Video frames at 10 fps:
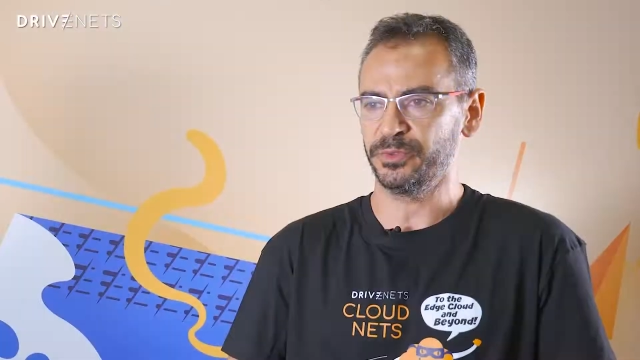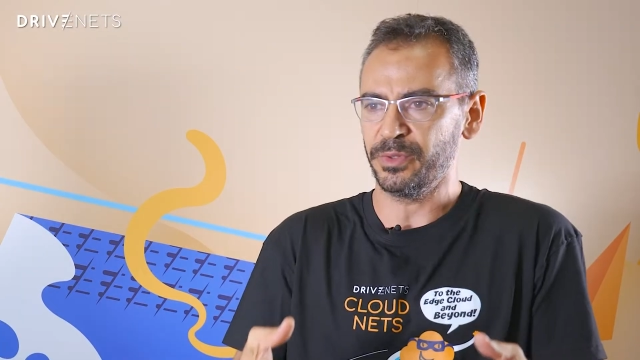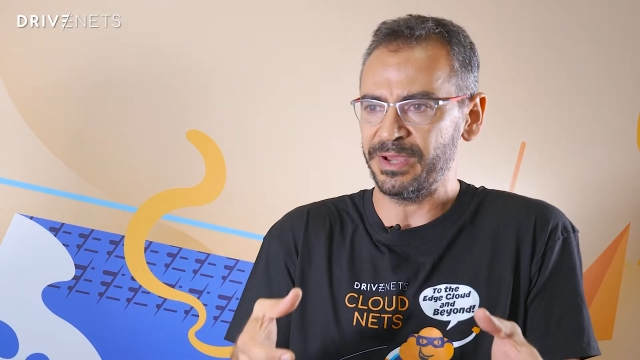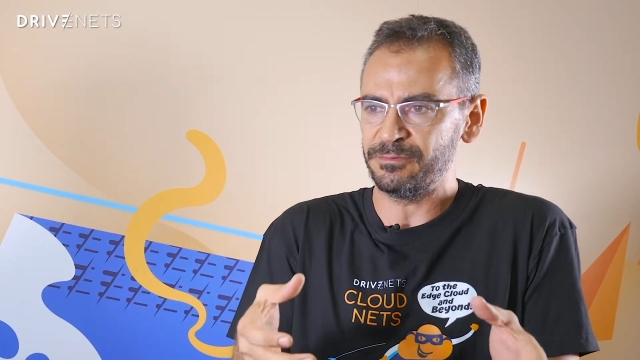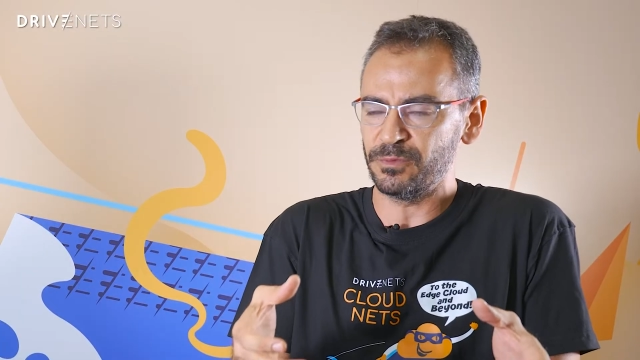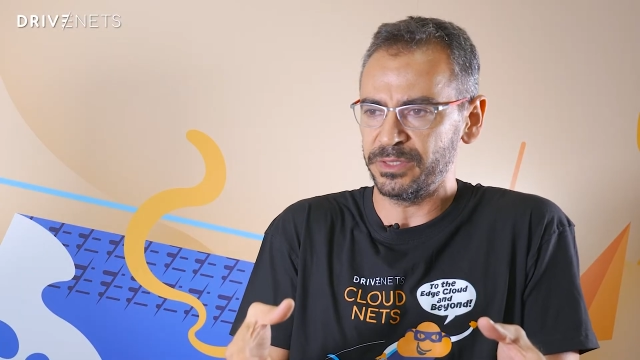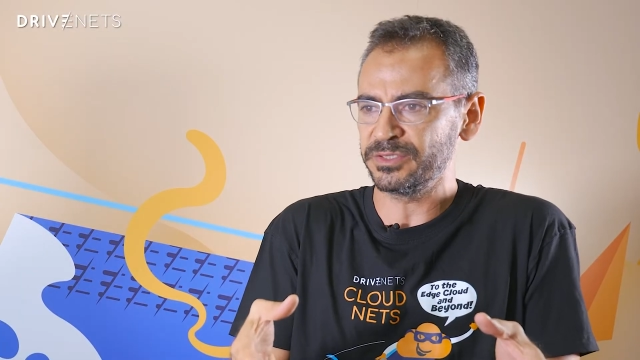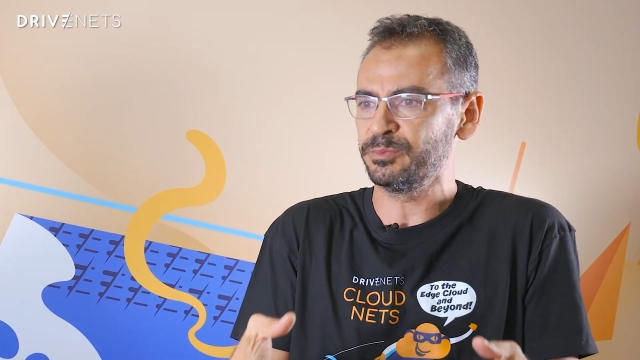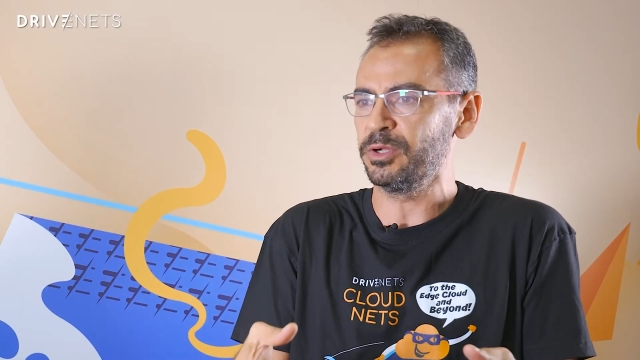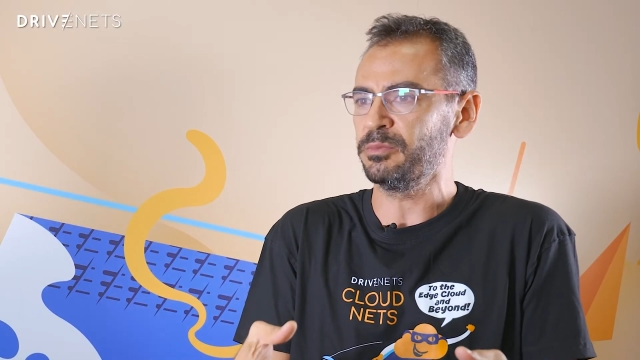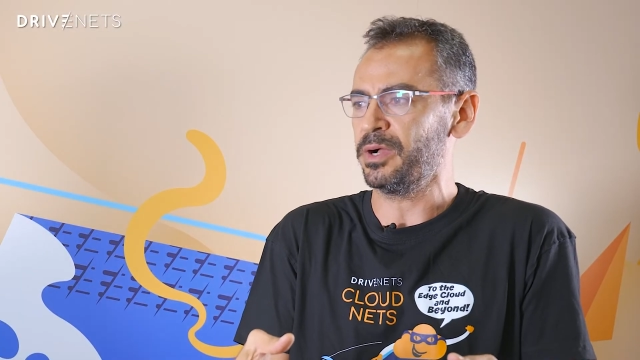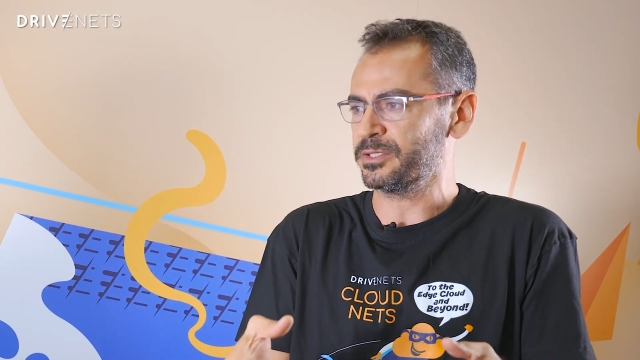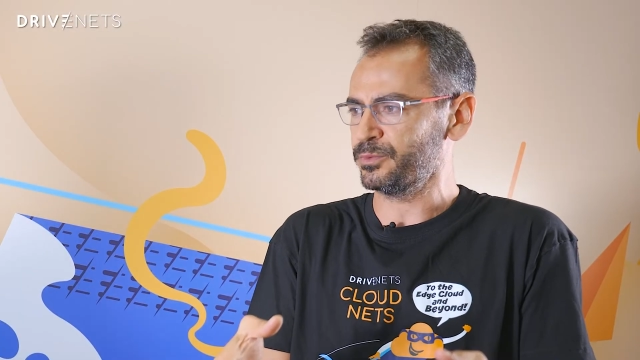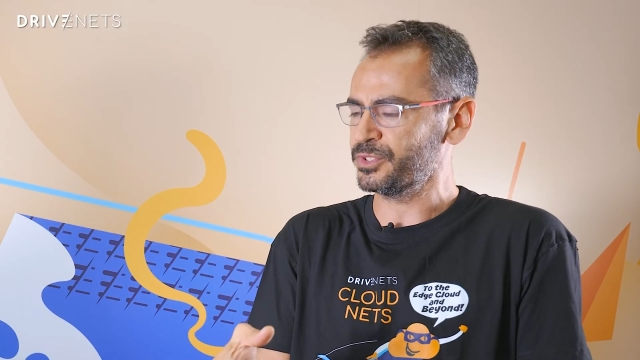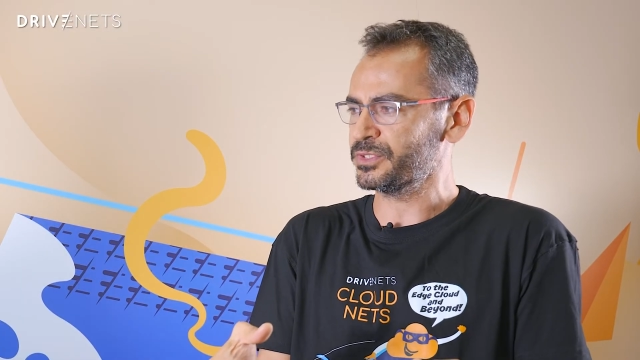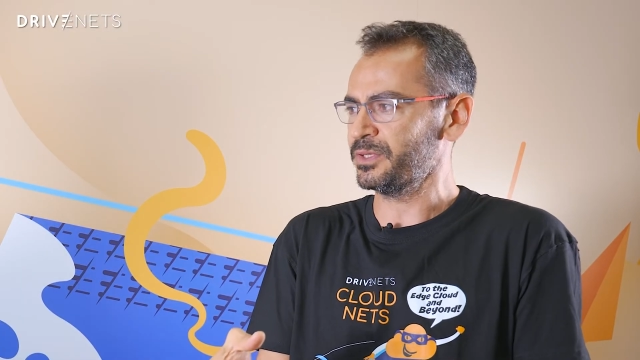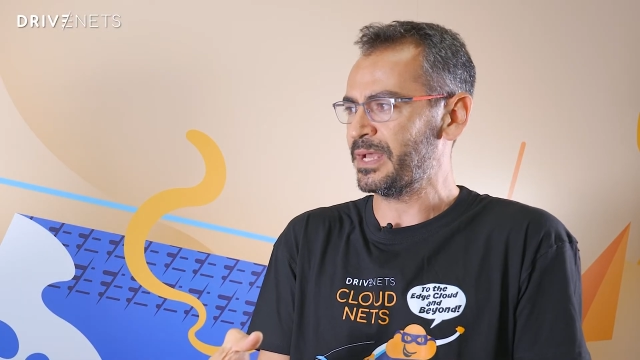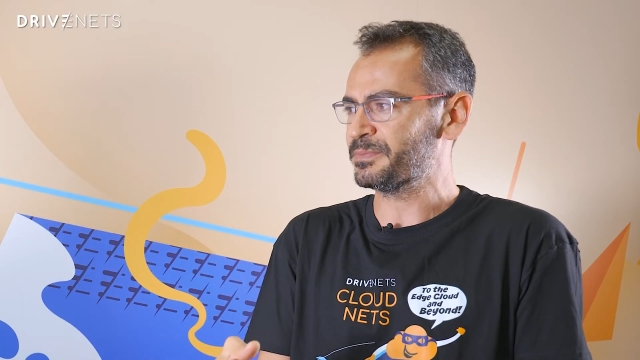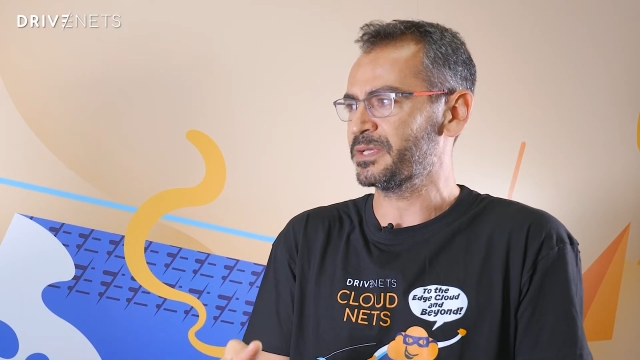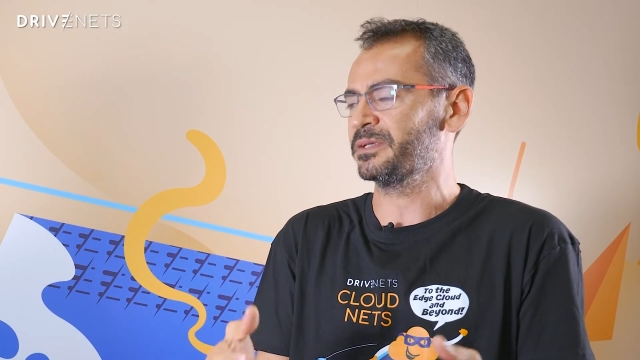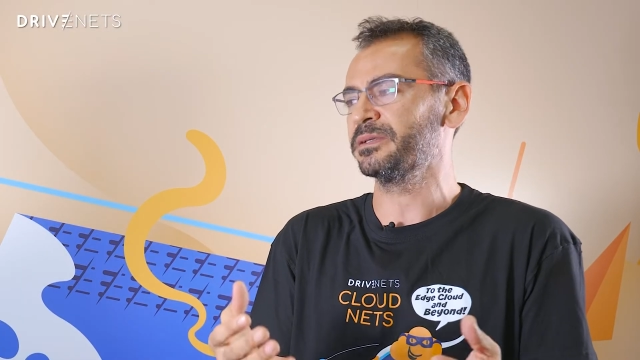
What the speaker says: you have one small box which is collapsing,